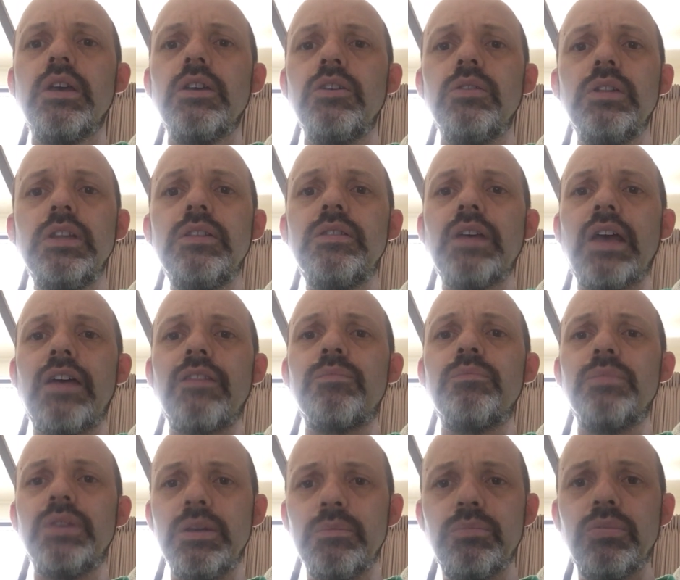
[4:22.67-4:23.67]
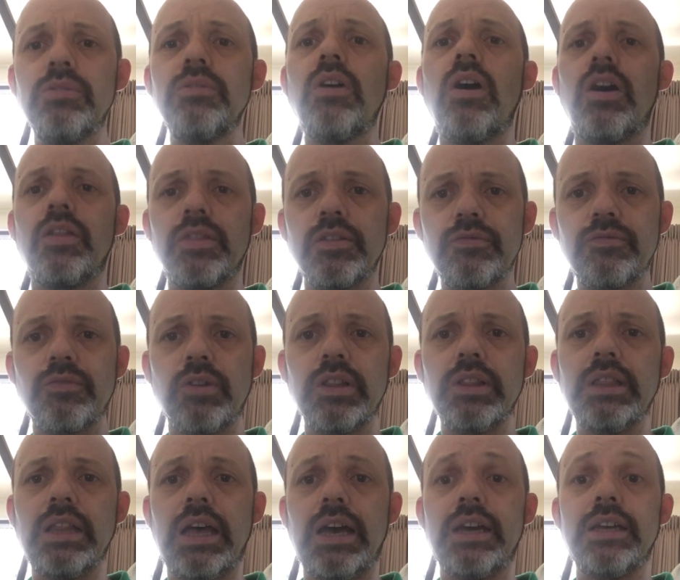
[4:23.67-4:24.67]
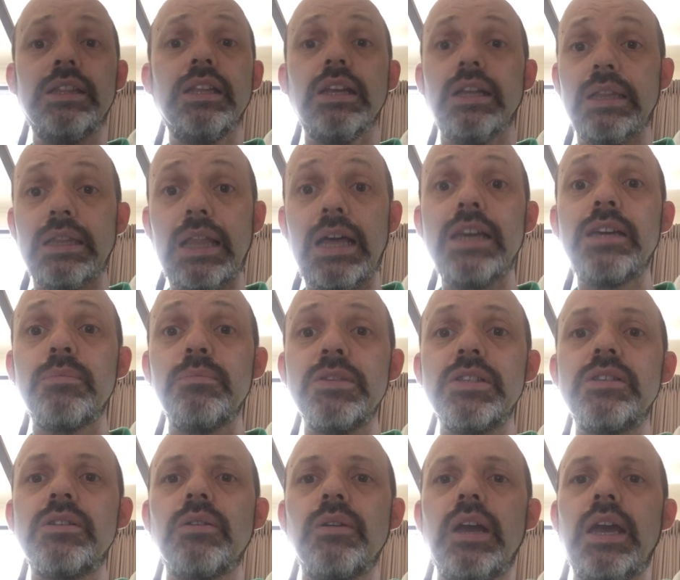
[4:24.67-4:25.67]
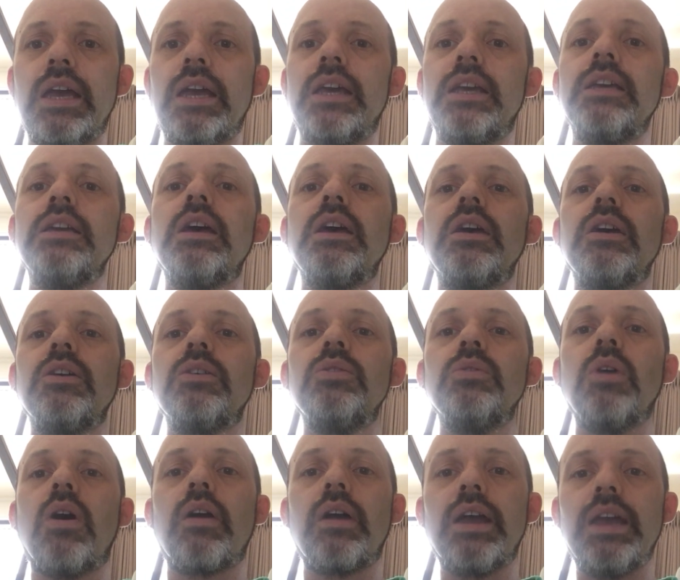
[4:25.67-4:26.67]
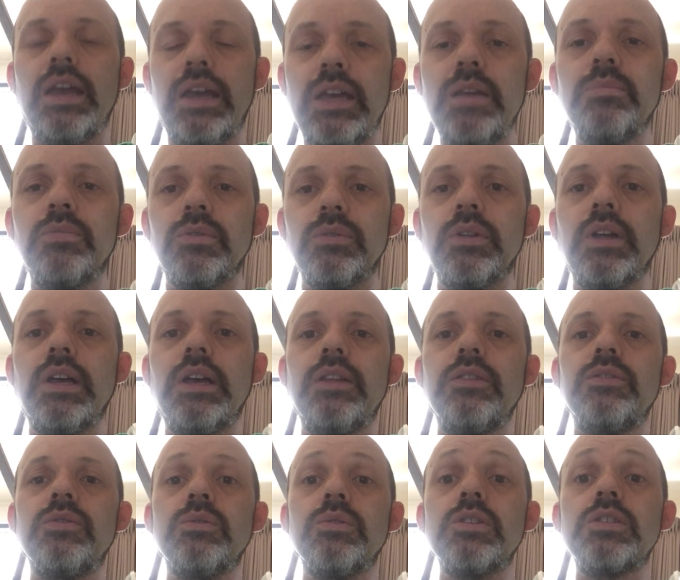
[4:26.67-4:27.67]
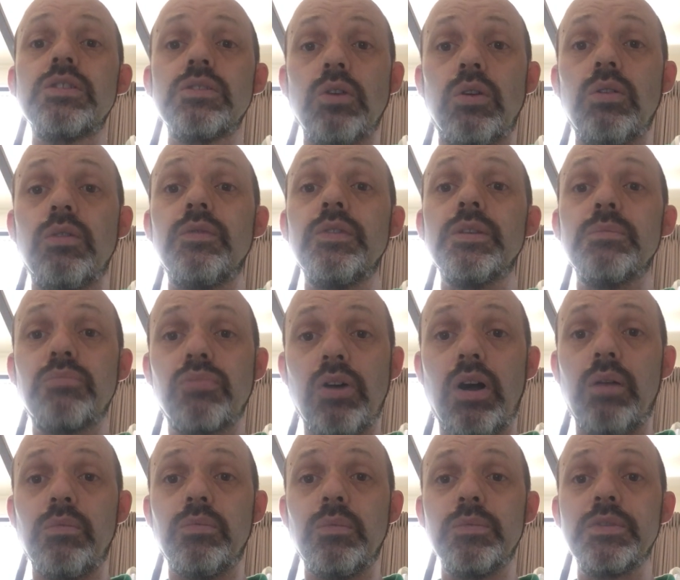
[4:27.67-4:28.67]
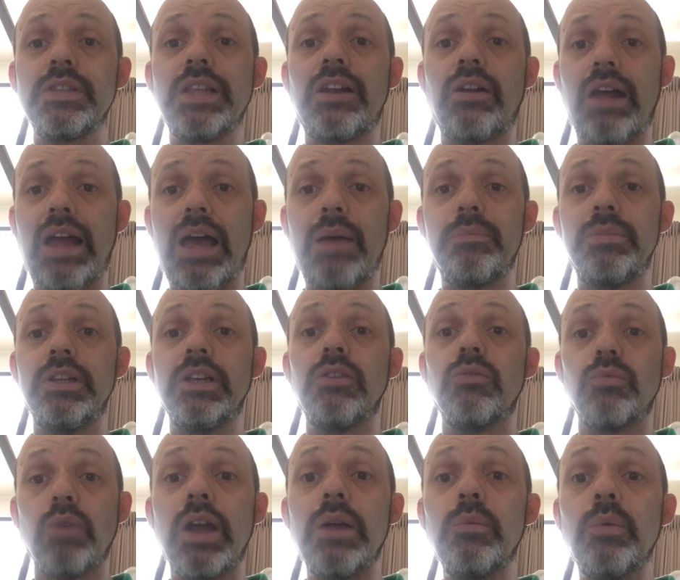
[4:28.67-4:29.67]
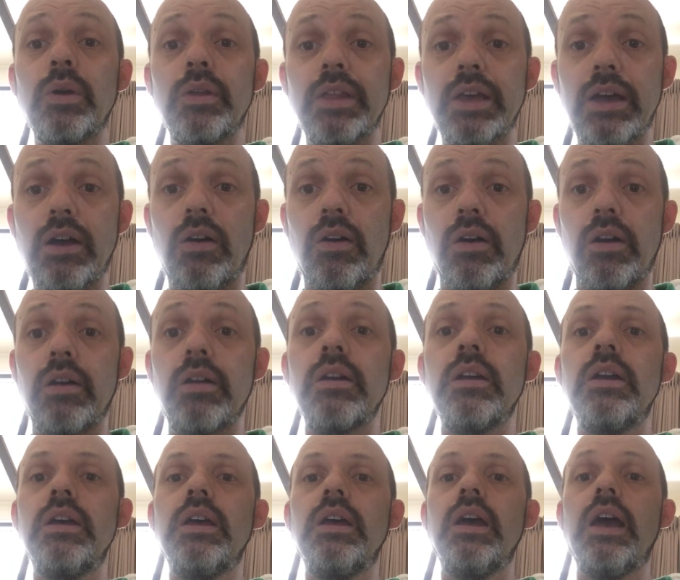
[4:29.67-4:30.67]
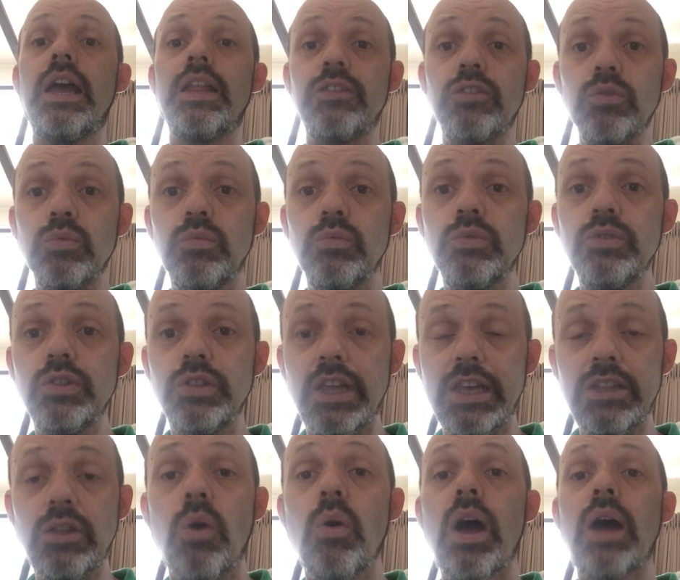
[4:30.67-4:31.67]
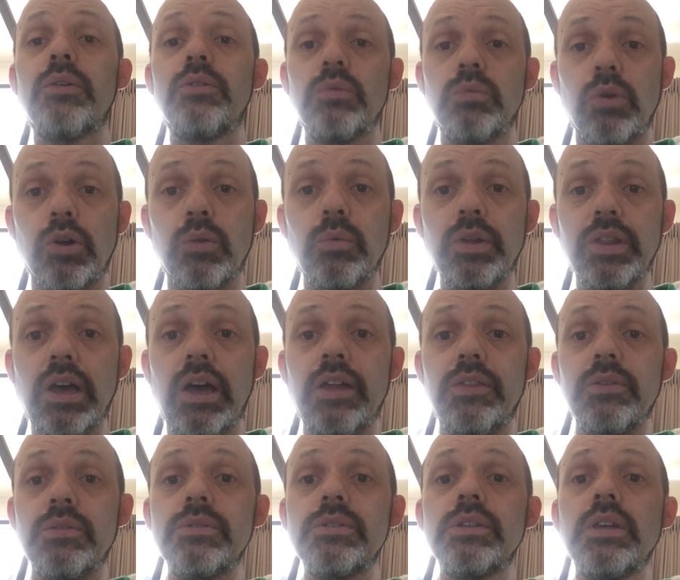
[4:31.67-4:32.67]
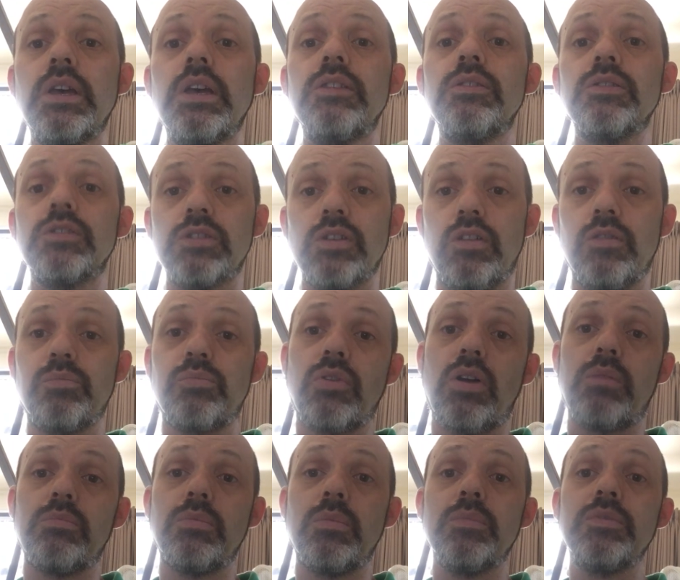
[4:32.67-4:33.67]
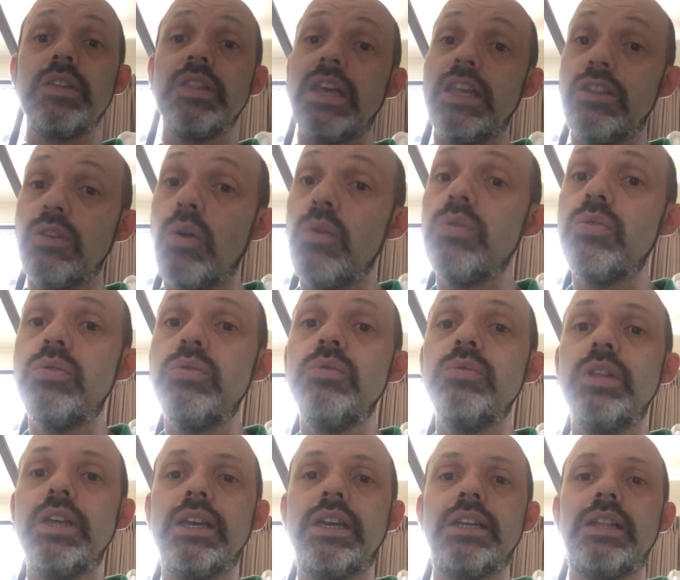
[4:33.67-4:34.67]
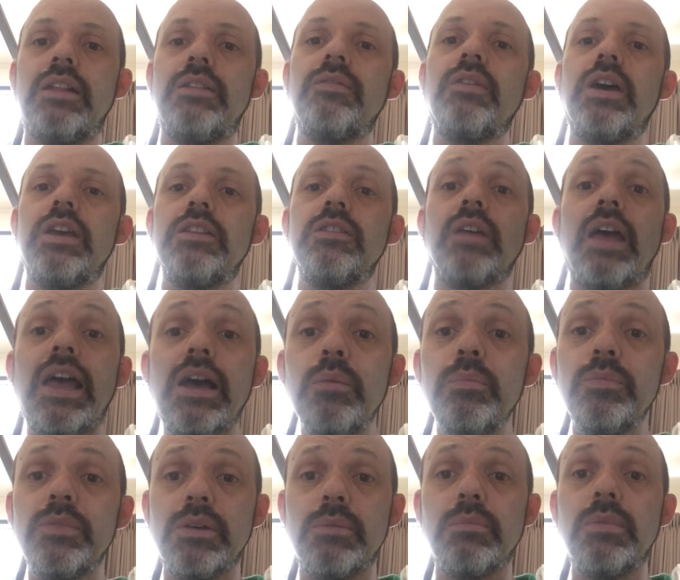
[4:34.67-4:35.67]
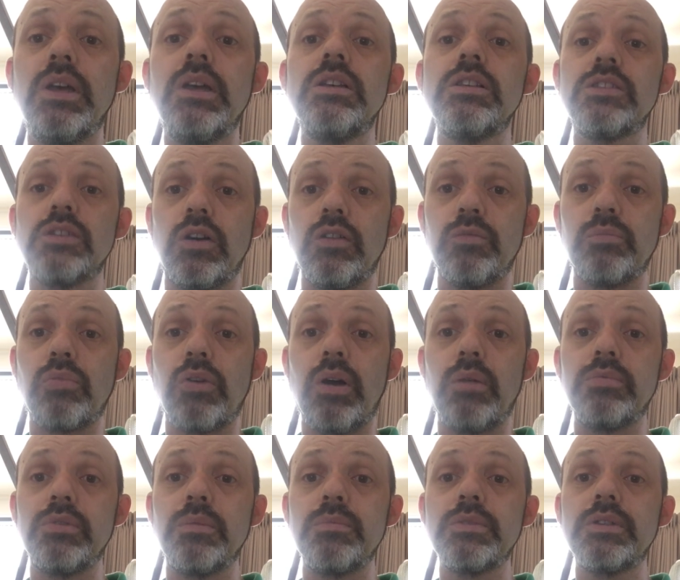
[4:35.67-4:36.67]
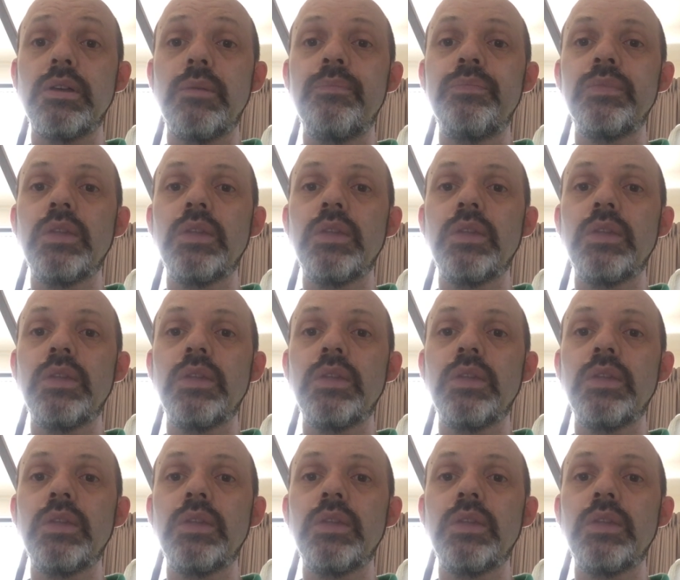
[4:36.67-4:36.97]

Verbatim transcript: You need to have people on the front line, like Mr. A, who are able to solve the problems that are happening right where they are and to they know how to work with others to solve problems. They know who they can invite to help them solve problems.